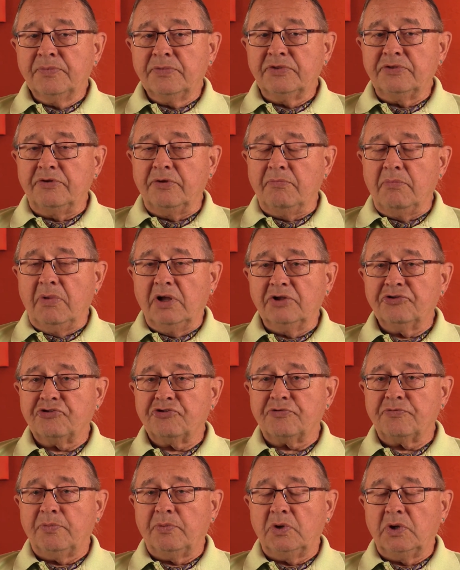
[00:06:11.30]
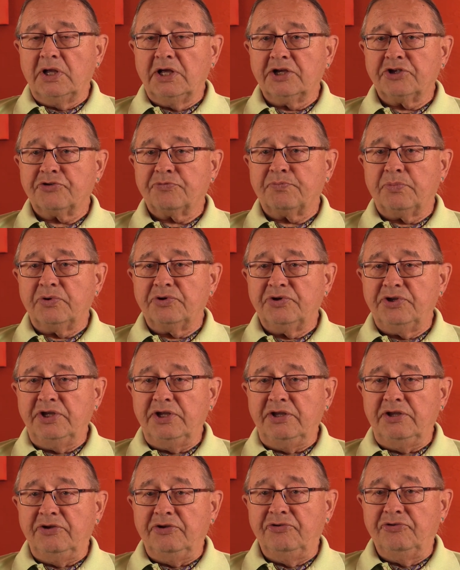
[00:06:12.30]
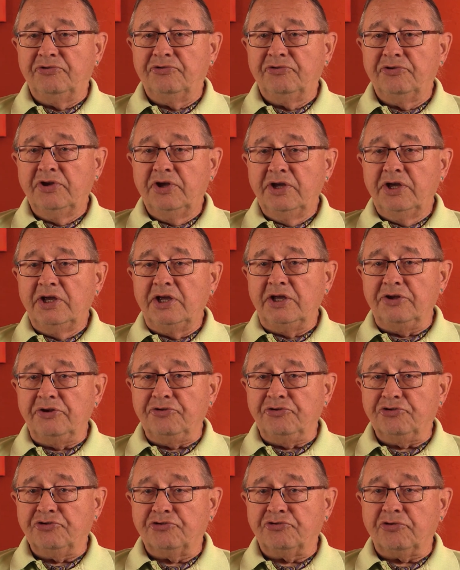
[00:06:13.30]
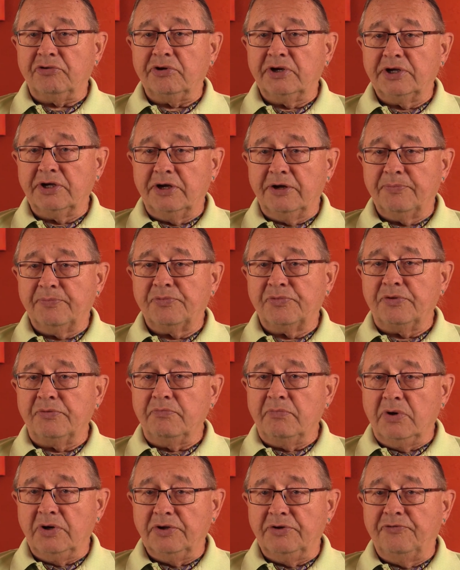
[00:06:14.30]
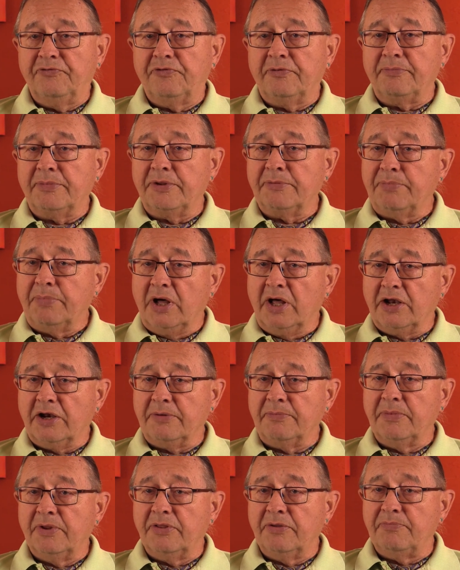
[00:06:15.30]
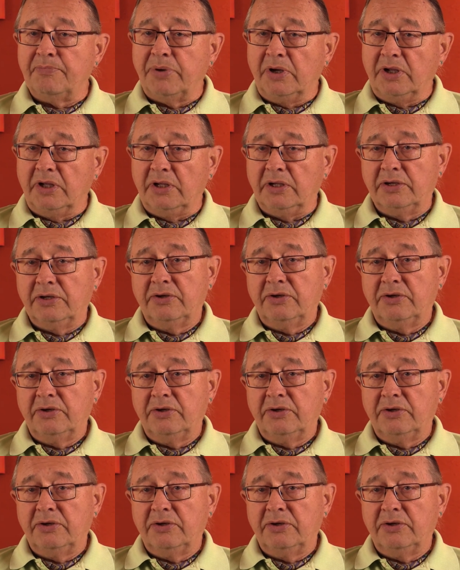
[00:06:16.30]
demonstrable expertise in stirring up the mud from the bottom of the pond.